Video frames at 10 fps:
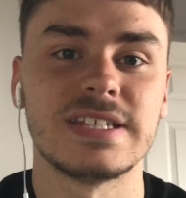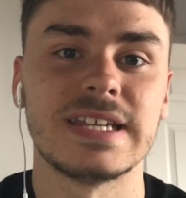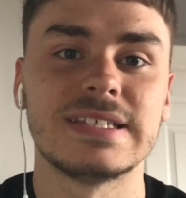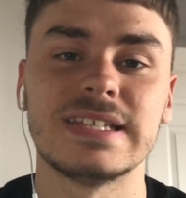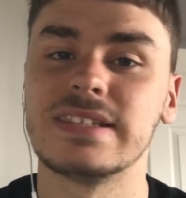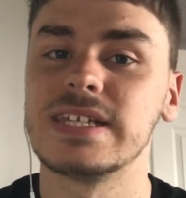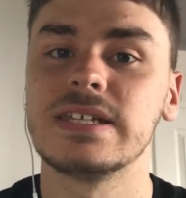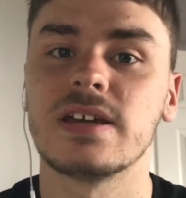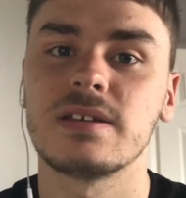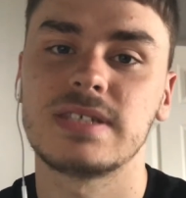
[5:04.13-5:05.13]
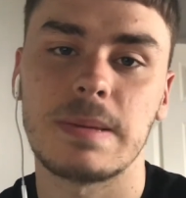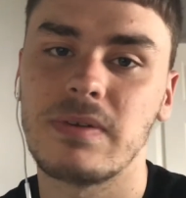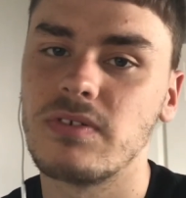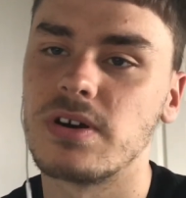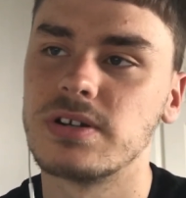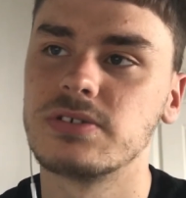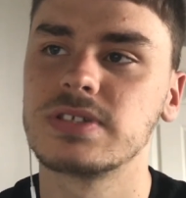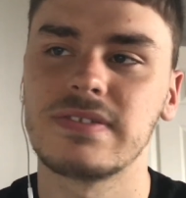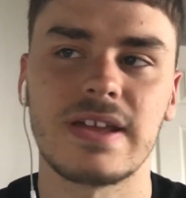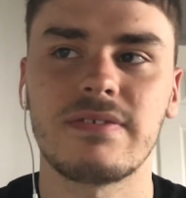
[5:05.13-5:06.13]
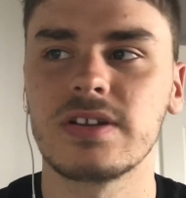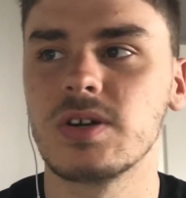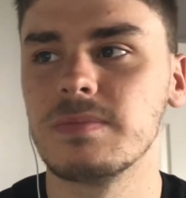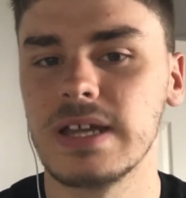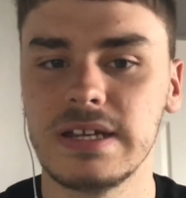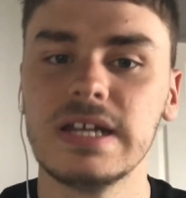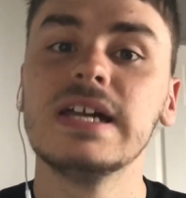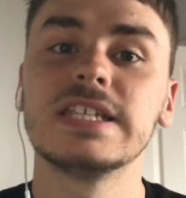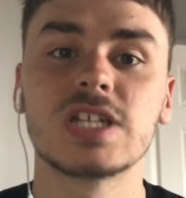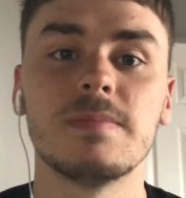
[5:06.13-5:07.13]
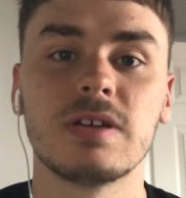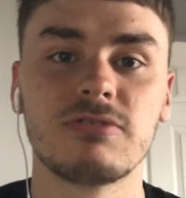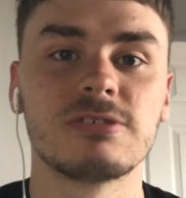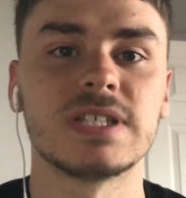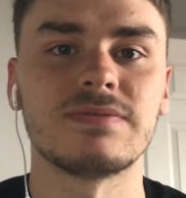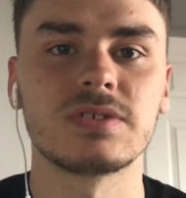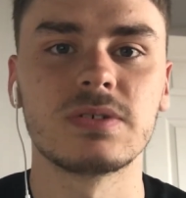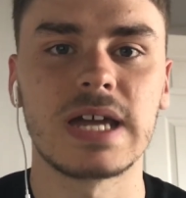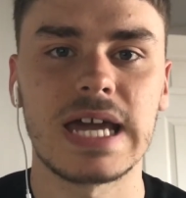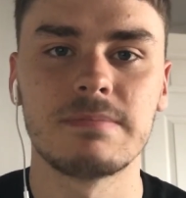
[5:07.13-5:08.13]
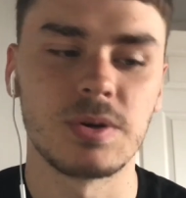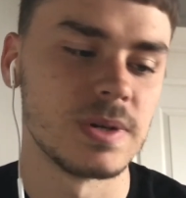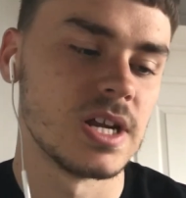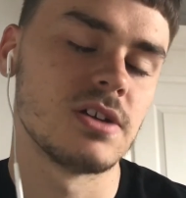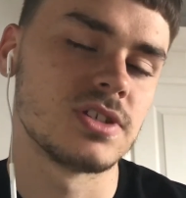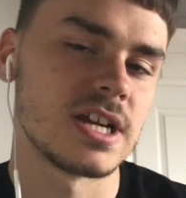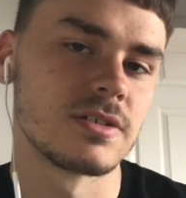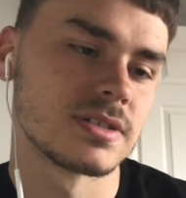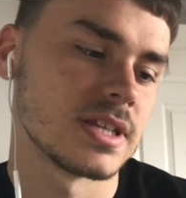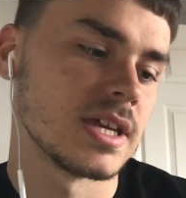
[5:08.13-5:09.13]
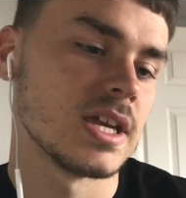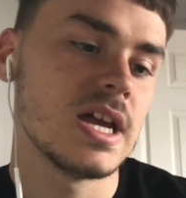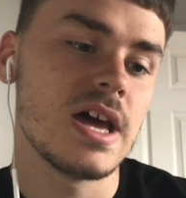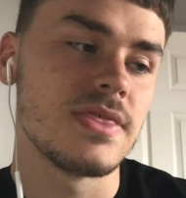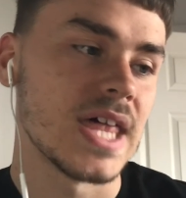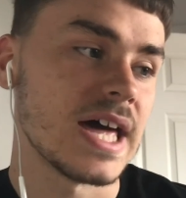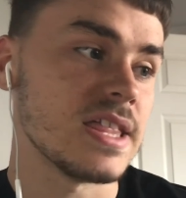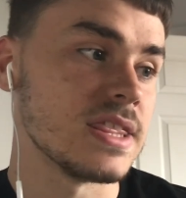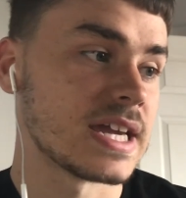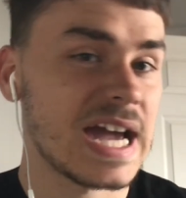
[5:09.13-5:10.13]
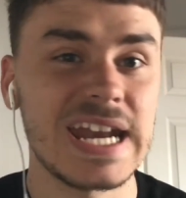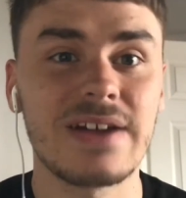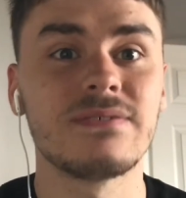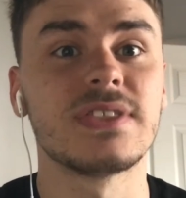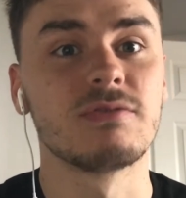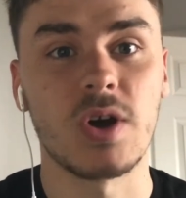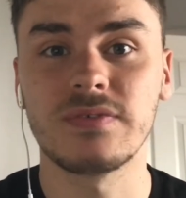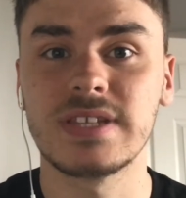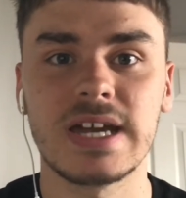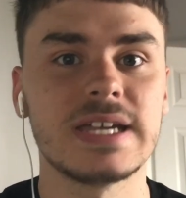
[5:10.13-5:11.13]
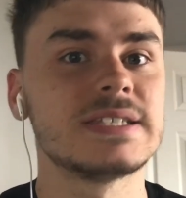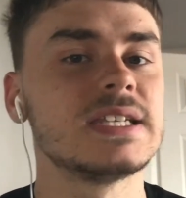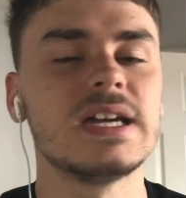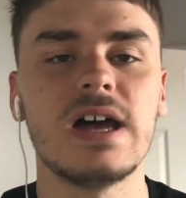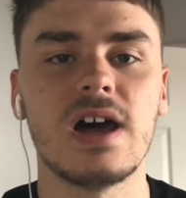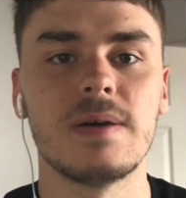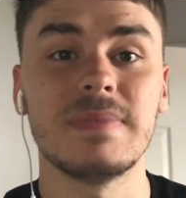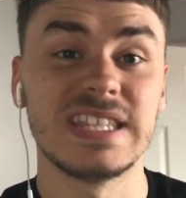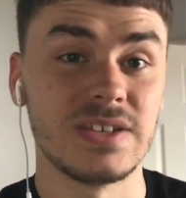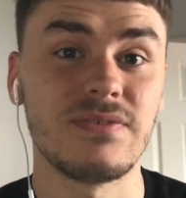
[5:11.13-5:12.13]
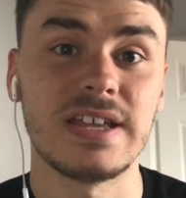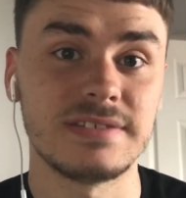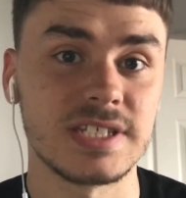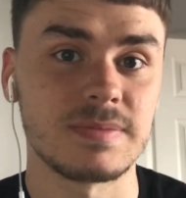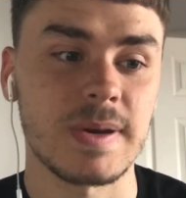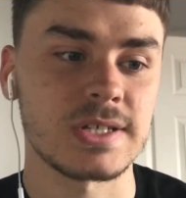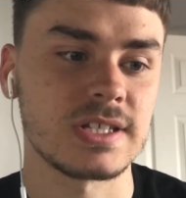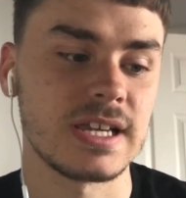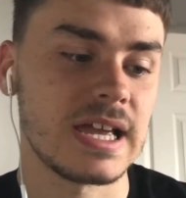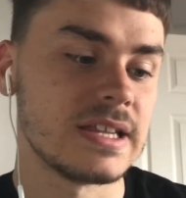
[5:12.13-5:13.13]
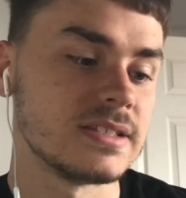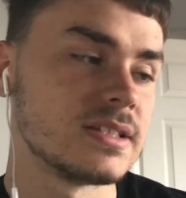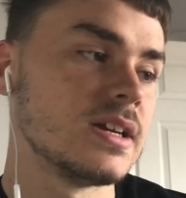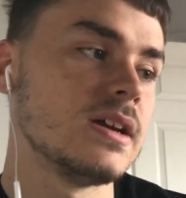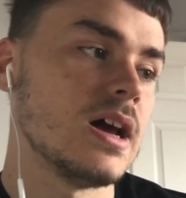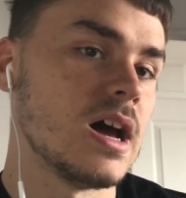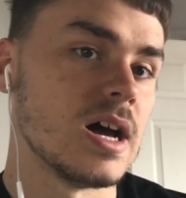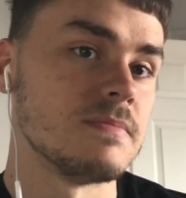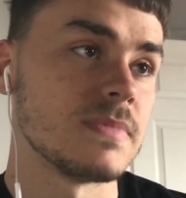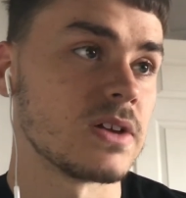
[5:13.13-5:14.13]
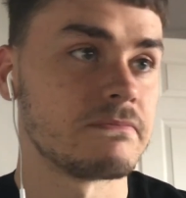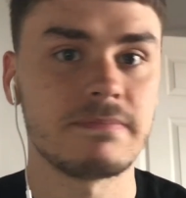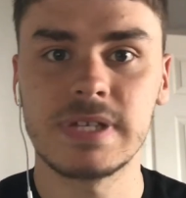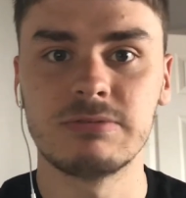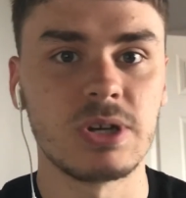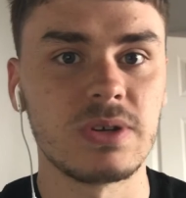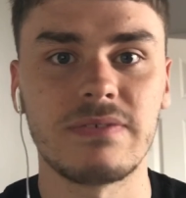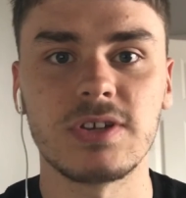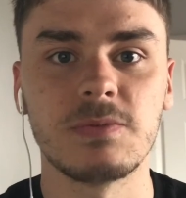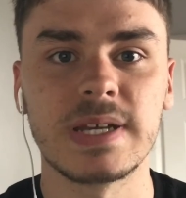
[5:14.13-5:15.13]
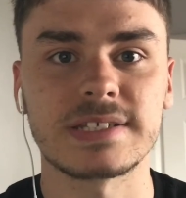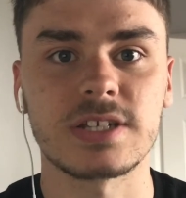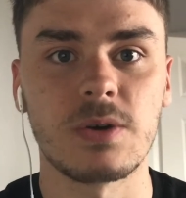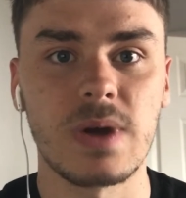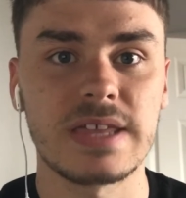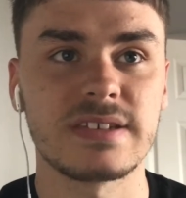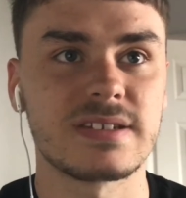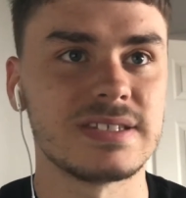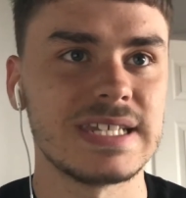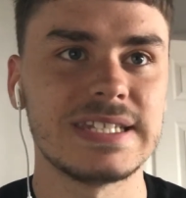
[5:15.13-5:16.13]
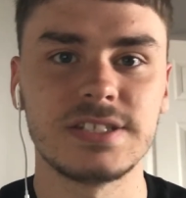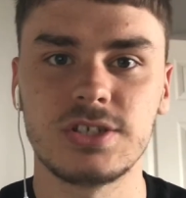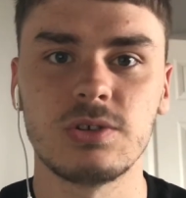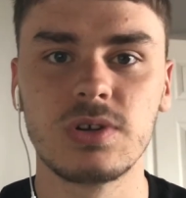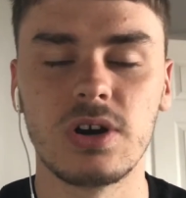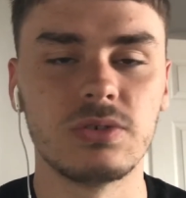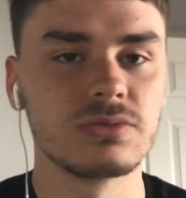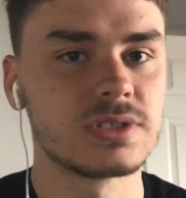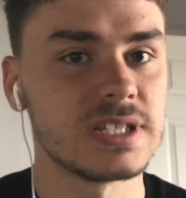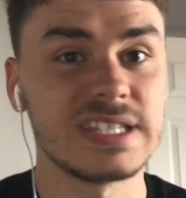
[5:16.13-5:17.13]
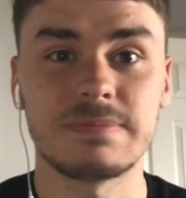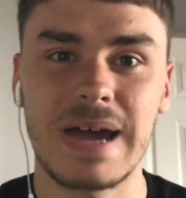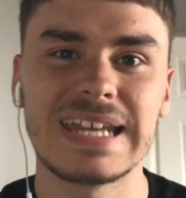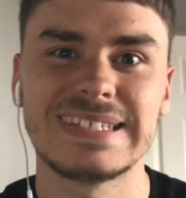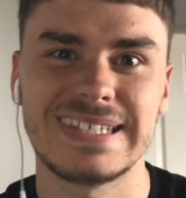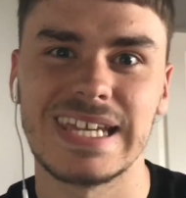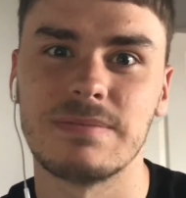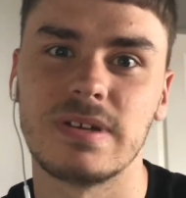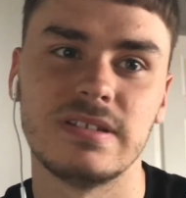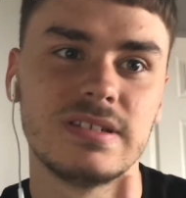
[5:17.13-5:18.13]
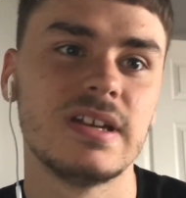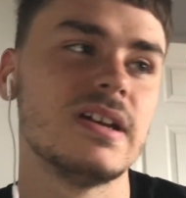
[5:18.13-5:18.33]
they did in the semi-finals of the FA Cup, then it's going to be a real difficult game. But we know Chelsea, that they can have their off days, in defence especially. And it was only a few weeks ago where they conceded two goals to this Palace team, and